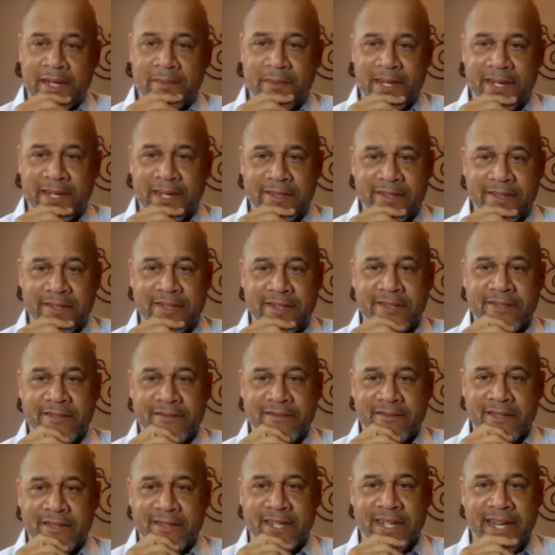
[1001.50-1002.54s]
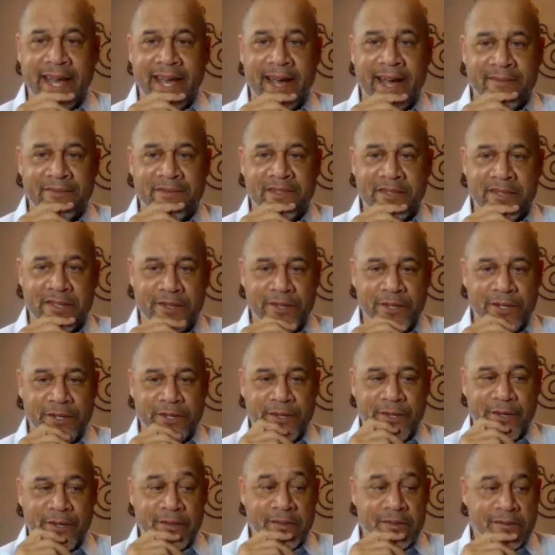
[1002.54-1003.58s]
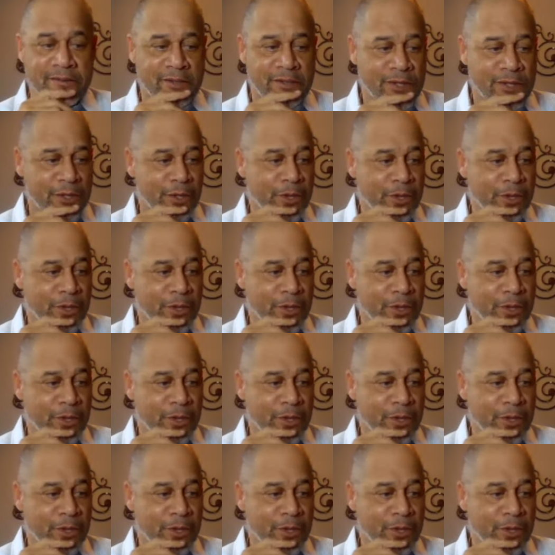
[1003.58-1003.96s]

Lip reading: mind, you're just going to have to do your